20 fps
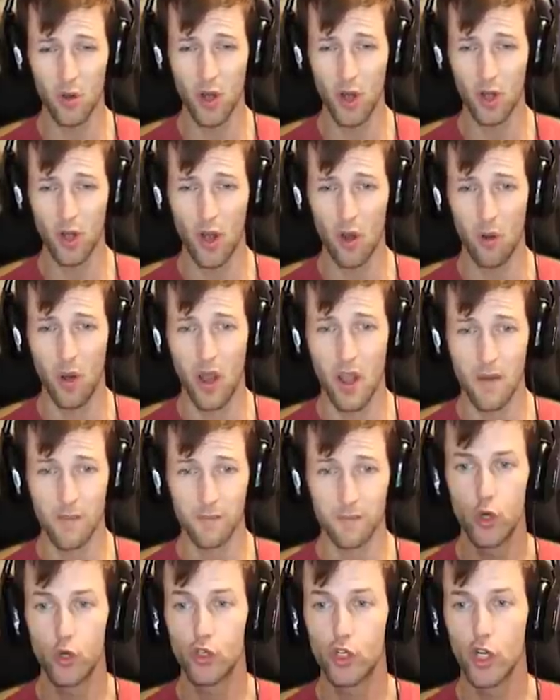go, go, go.
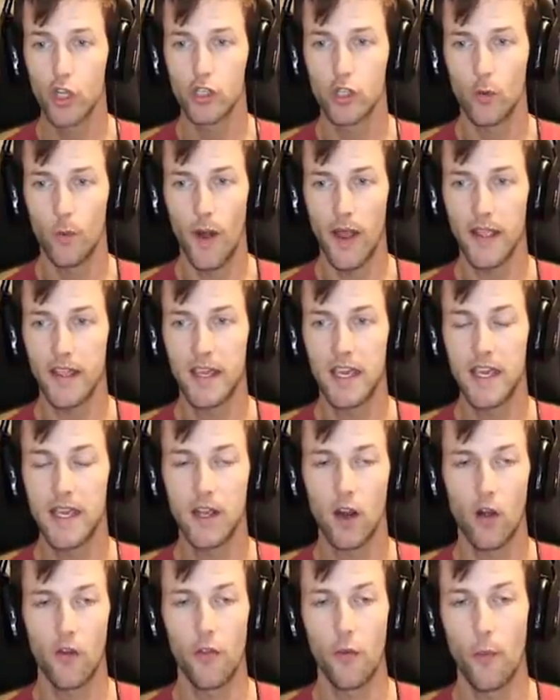Who took the red key
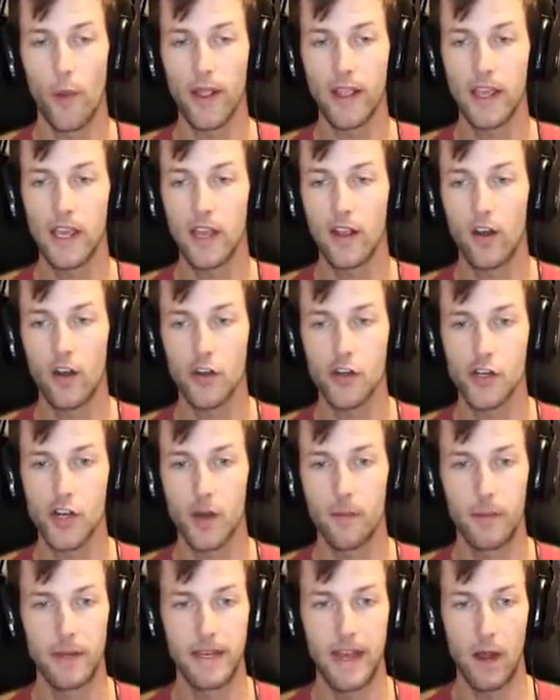card? The red key card
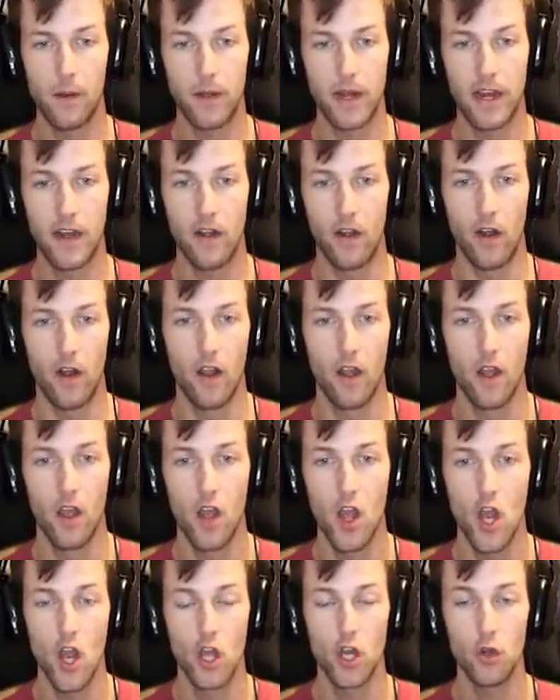should have been down here.
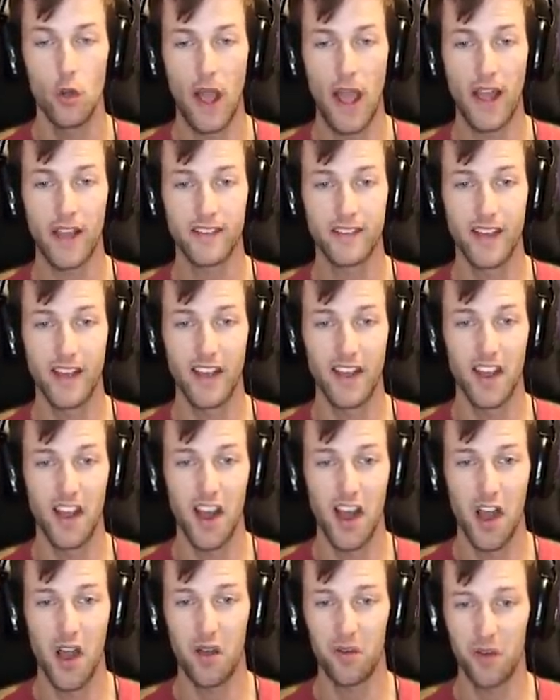Who has it?
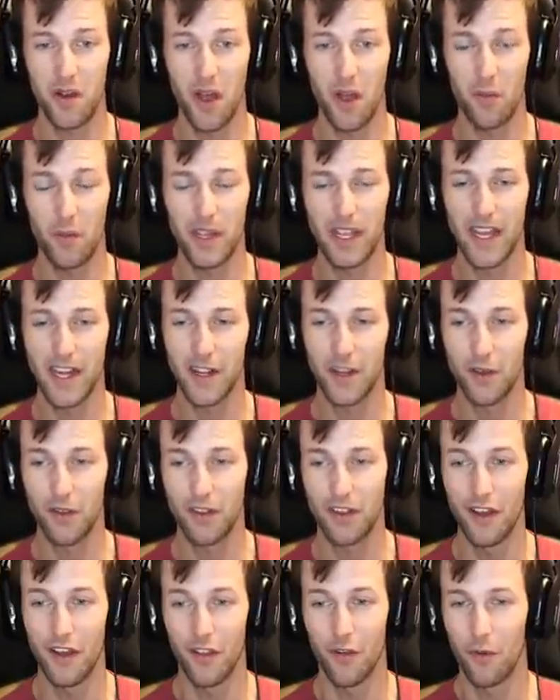Oh no, we gotta go
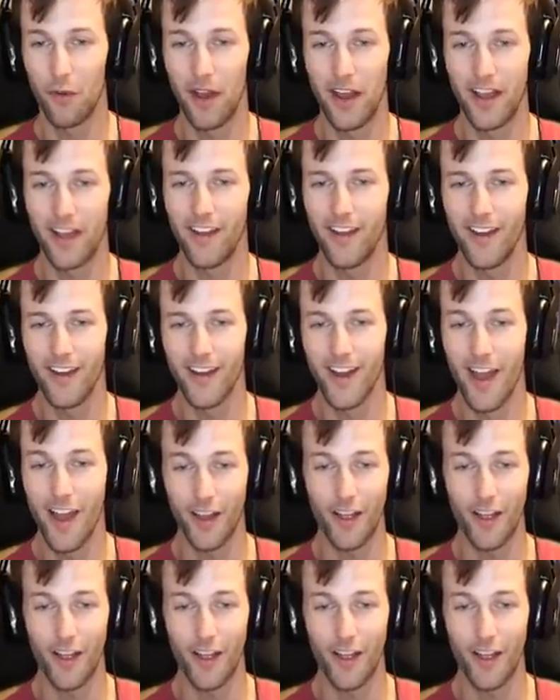the other way.